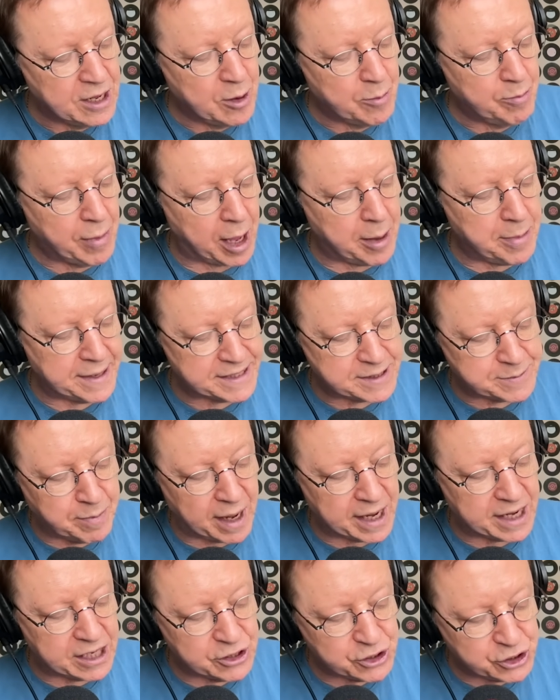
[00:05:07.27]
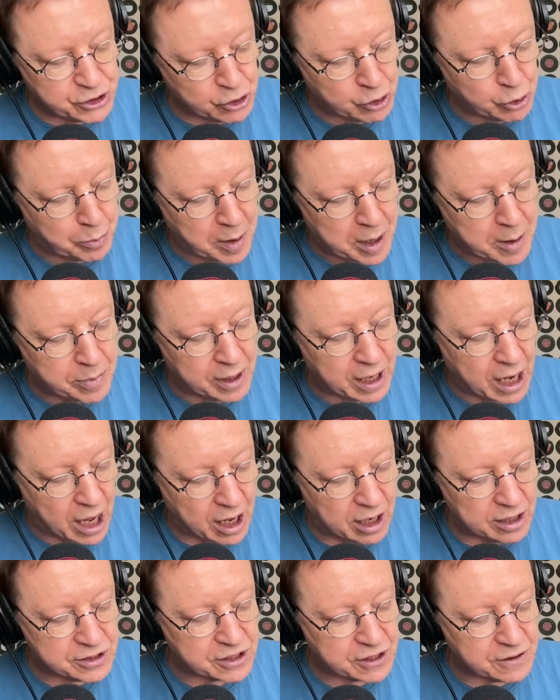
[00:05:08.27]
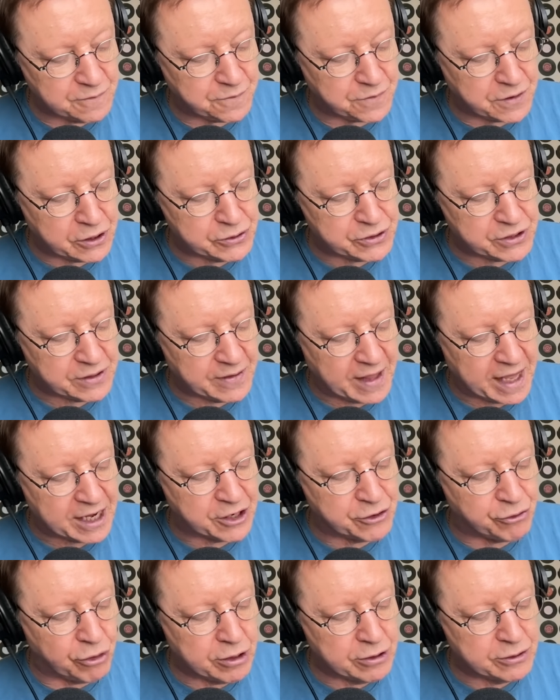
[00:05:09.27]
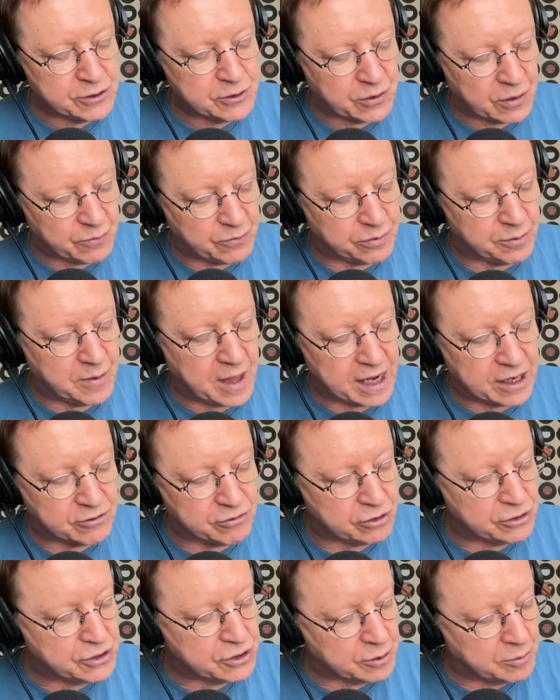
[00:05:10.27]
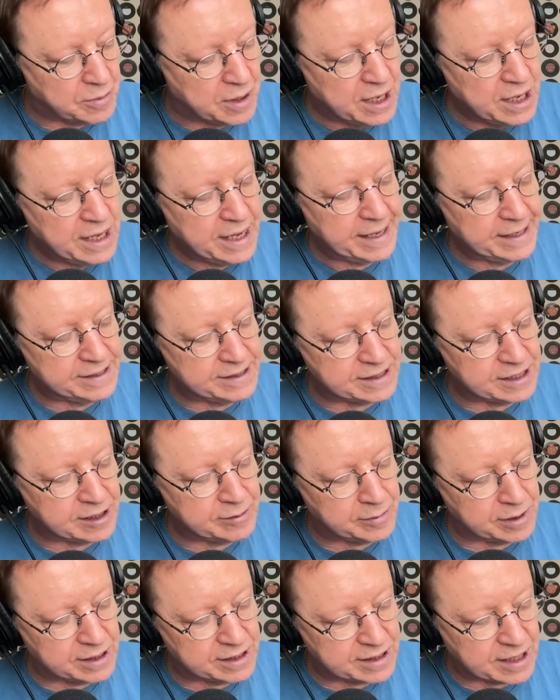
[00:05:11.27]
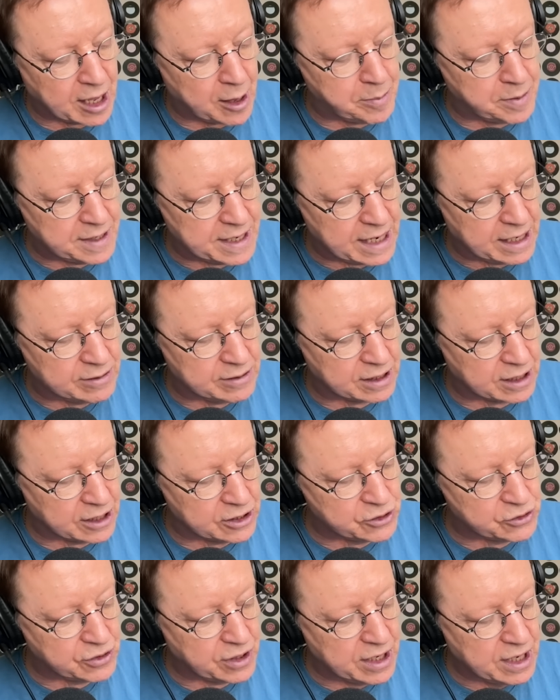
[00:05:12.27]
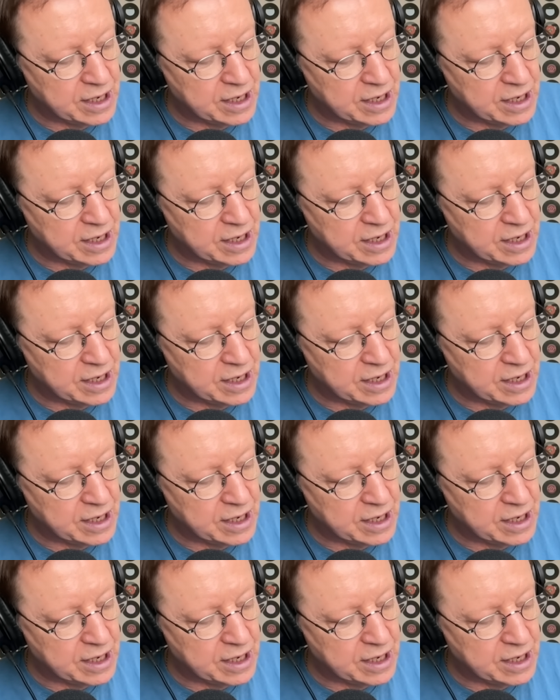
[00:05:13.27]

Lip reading: maybe it's making sure people aren't confusing their grues from their gruesome in cinemas up and down the country.